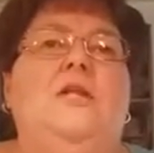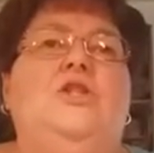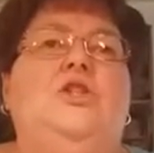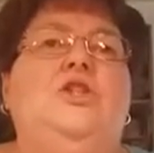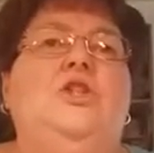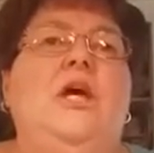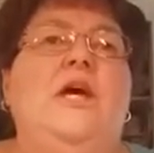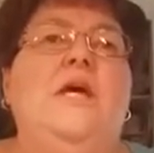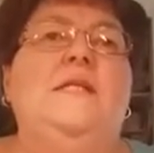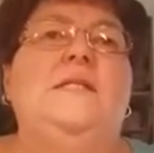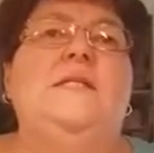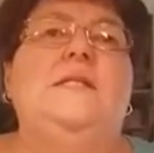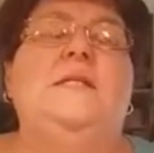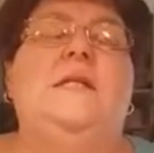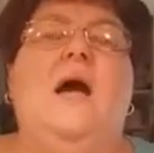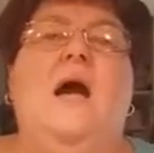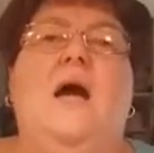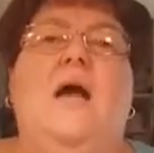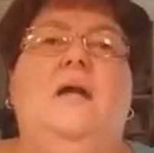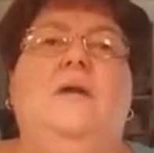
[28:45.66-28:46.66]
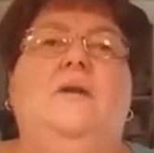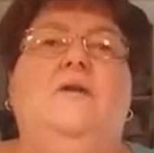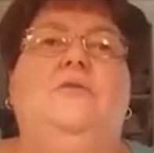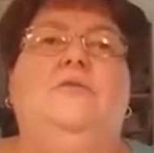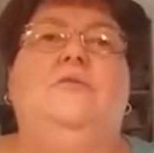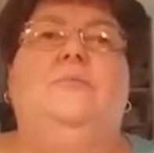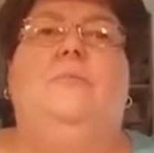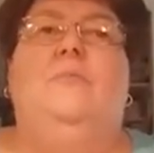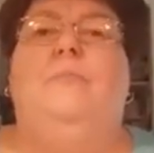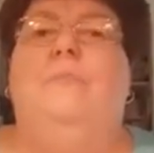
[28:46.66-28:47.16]
just kind
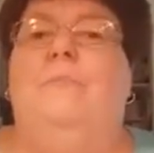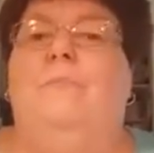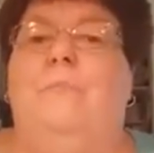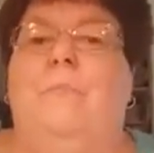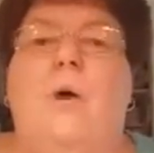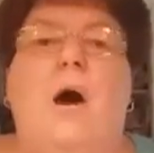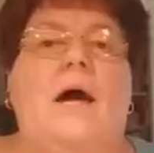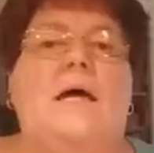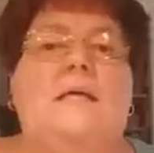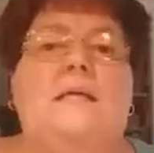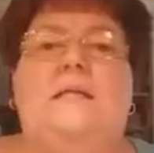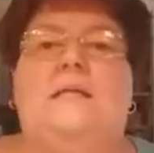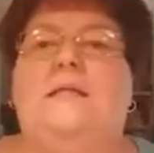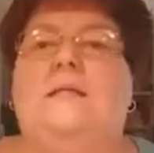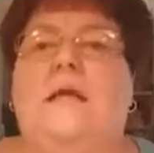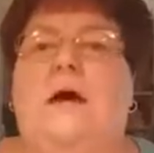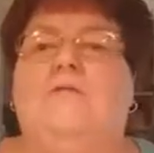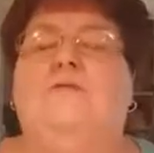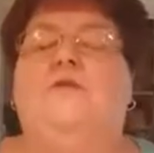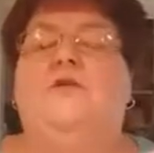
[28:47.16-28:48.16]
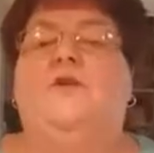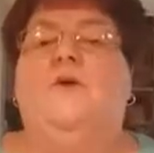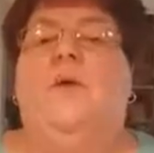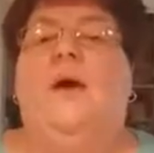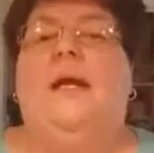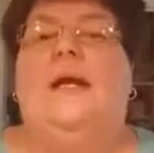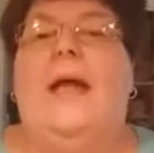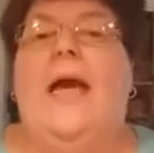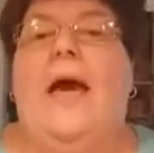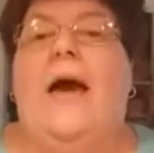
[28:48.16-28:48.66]
of bought stuff so
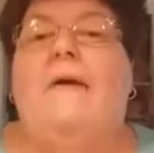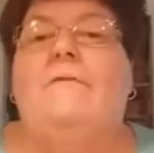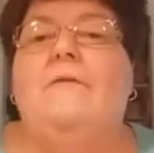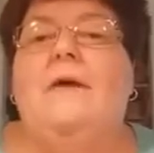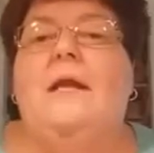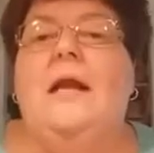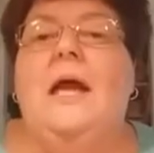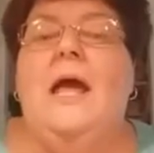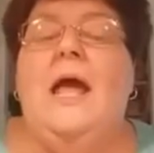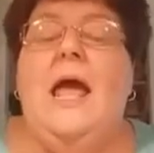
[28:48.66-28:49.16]
I'd have it.